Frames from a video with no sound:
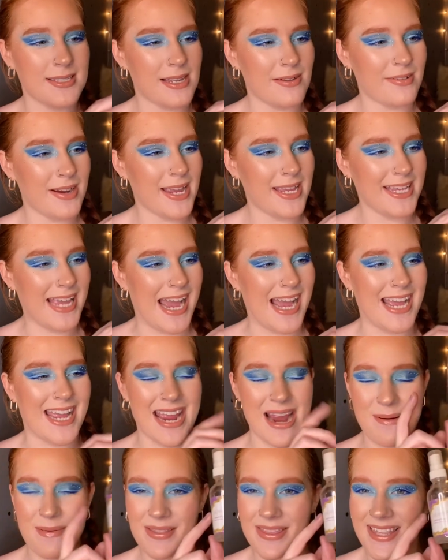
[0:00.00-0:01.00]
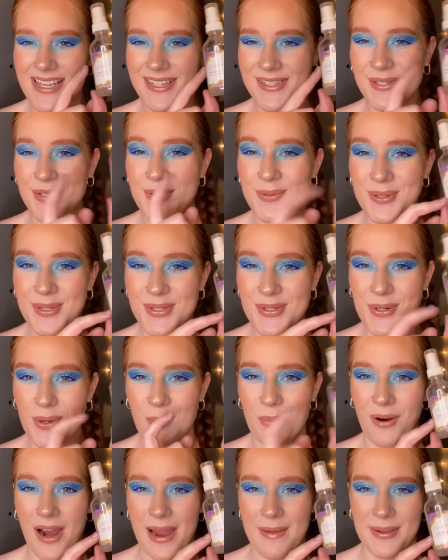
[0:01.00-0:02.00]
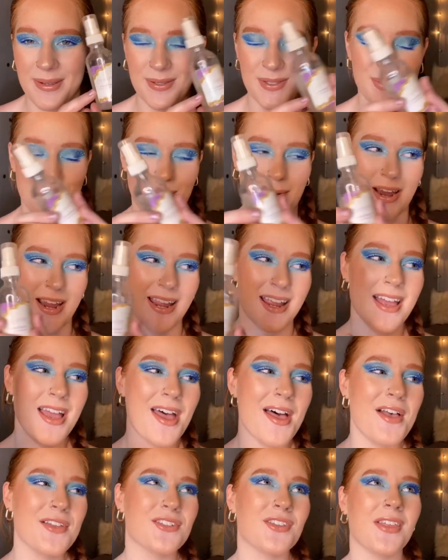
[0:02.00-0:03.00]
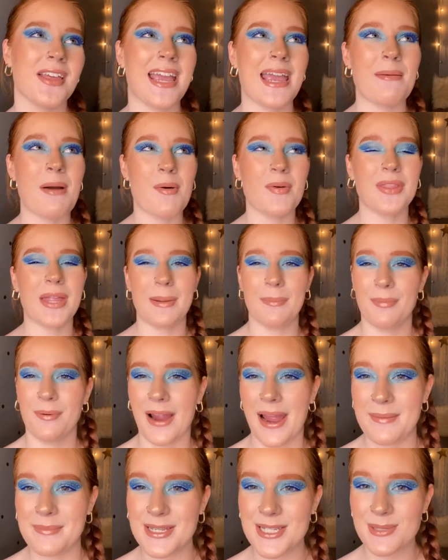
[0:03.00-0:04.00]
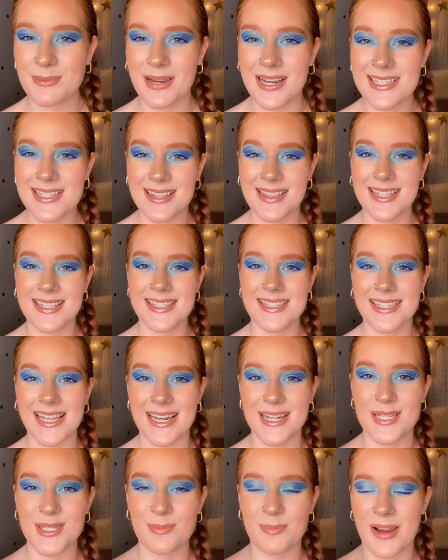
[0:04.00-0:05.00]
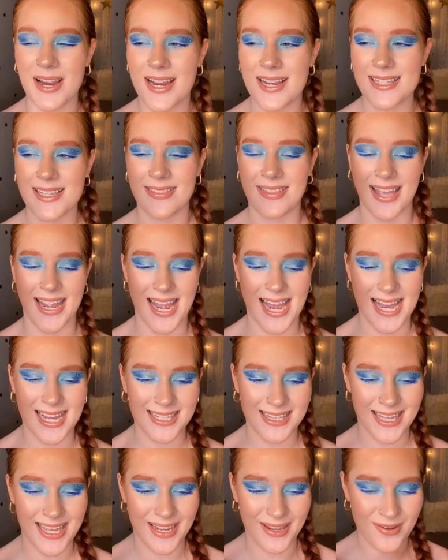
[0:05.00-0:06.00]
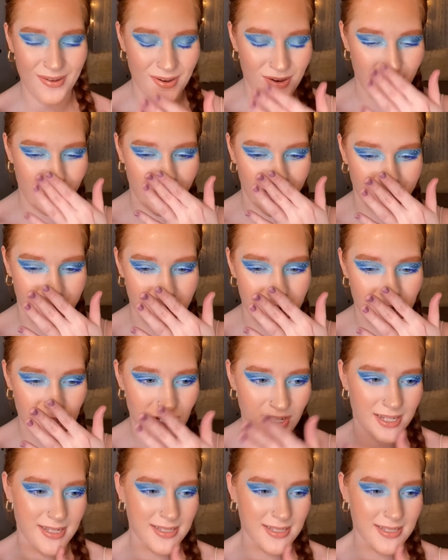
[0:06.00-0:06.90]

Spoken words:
that right? Yeah, Amethyst Crystal Priming Spray. So they came out with like priming sprays and then setting sprays, and they had like, oh my gosh, like